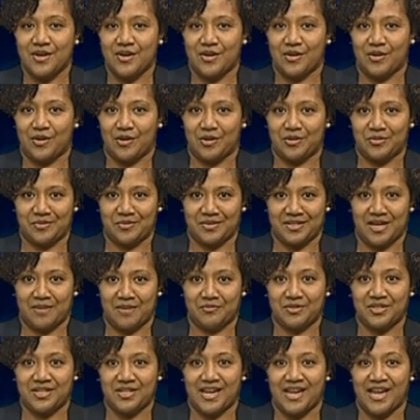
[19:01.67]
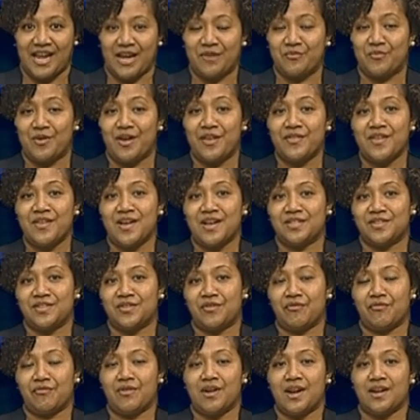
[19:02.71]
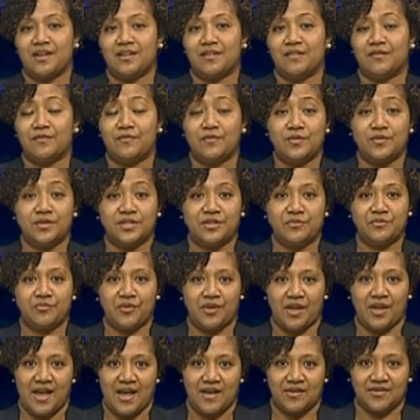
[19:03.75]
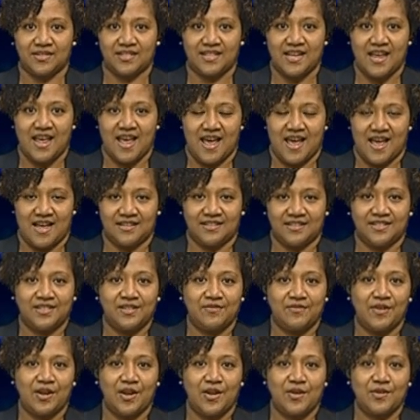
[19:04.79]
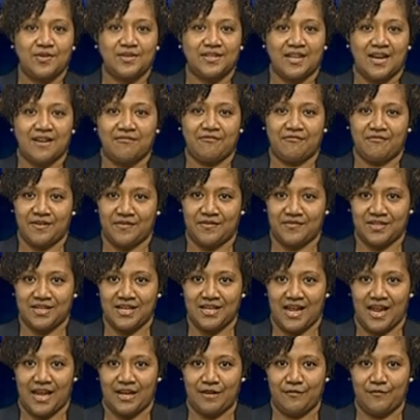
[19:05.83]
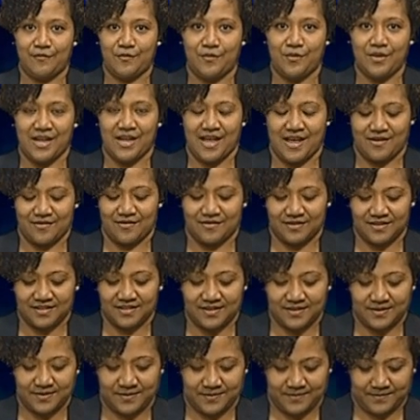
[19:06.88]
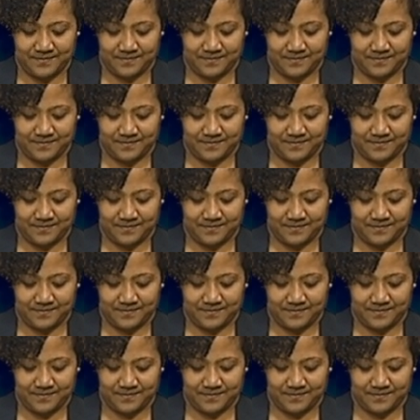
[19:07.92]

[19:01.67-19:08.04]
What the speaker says: Gold was up today at $1,314 per ounce, and silver closed at $1,584 an ounce.